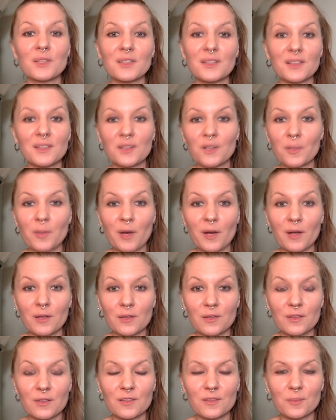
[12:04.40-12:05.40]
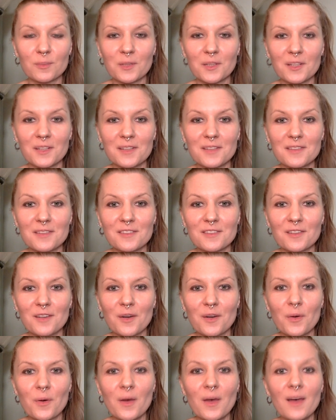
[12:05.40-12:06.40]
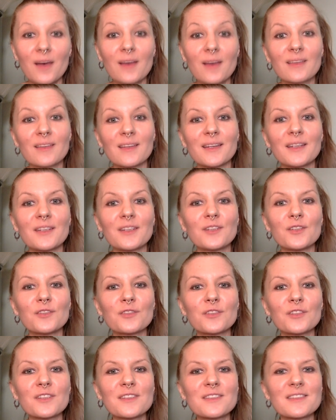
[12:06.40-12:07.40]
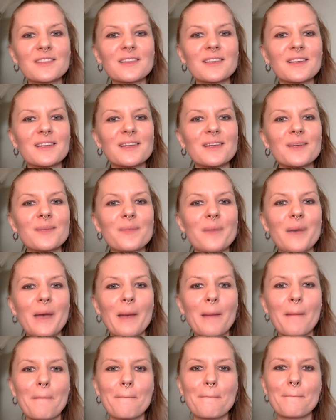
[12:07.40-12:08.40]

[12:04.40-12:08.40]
to hear about your experience. So thank you for listening. Bye.